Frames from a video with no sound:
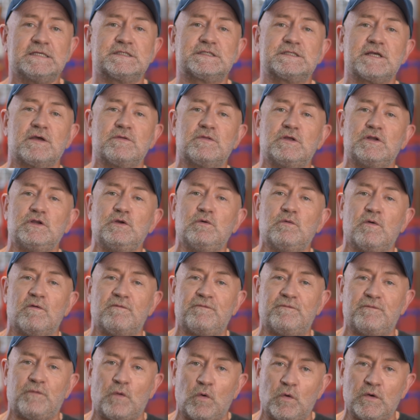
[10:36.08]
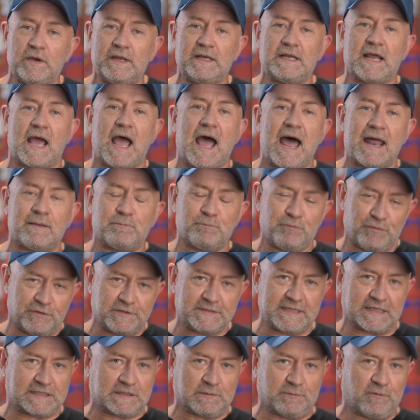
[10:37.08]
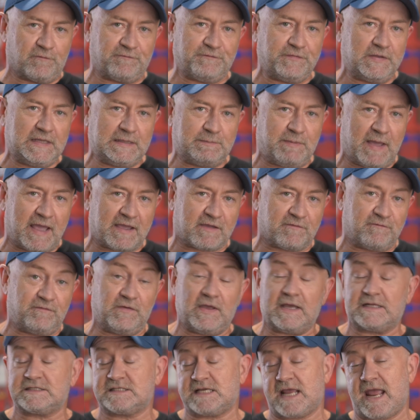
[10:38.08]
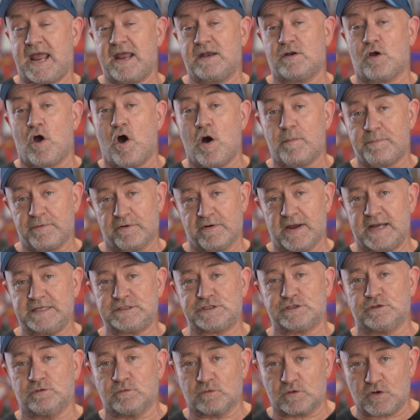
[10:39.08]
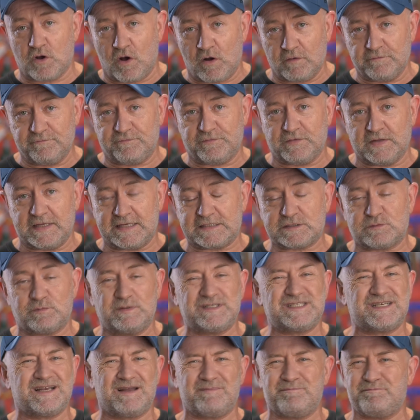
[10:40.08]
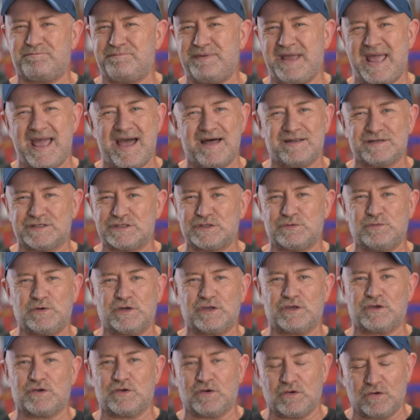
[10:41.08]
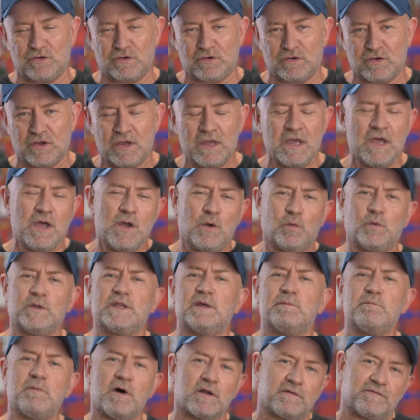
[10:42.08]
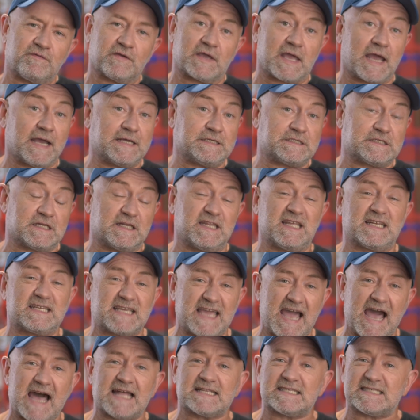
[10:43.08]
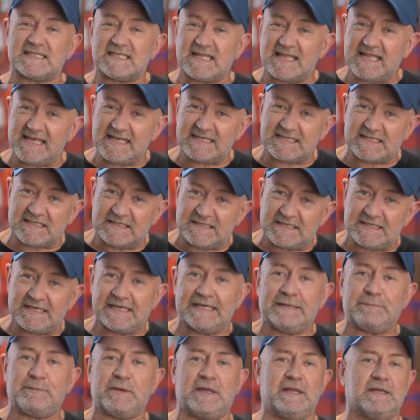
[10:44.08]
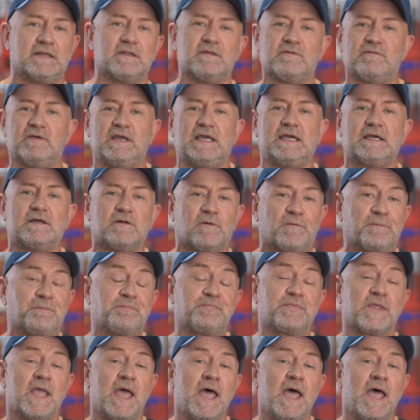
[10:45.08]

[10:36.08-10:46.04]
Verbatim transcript: so that you avoid unpredictable feedback effects and operational conflicts which are bound to occur with a modification that cuts this deep into the vehicle.